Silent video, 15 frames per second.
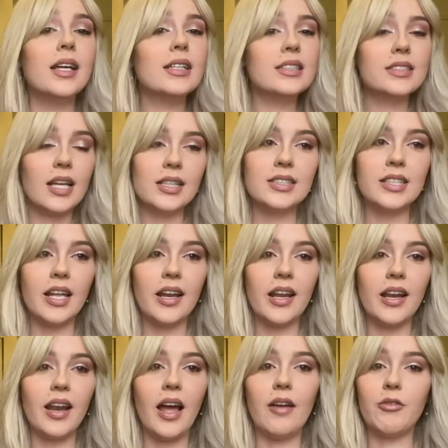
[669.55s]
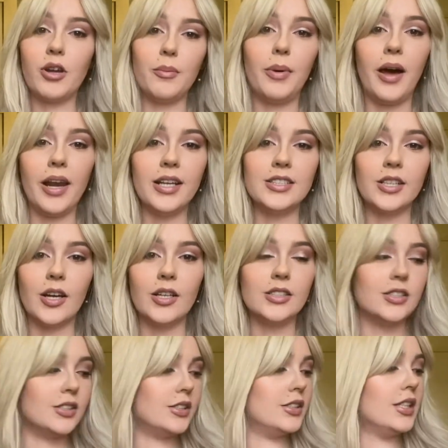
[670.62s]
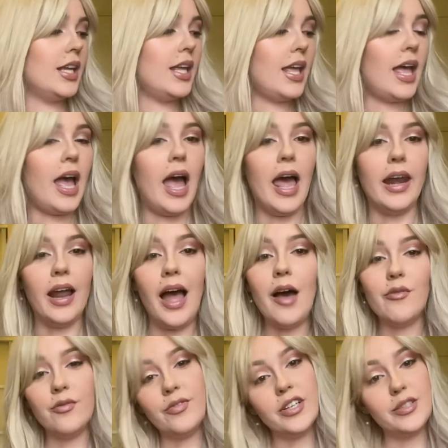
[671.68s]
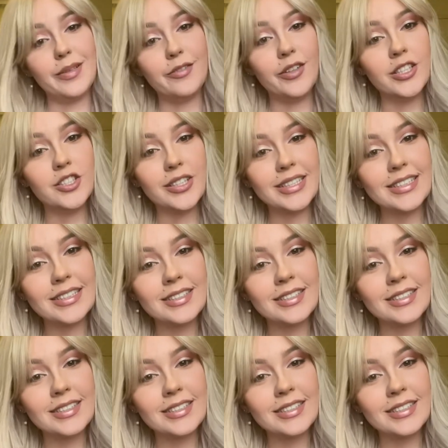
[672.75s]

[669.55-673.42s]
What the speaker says: Sun's setting, I've got a party to go to, and I haven't finished my first drink.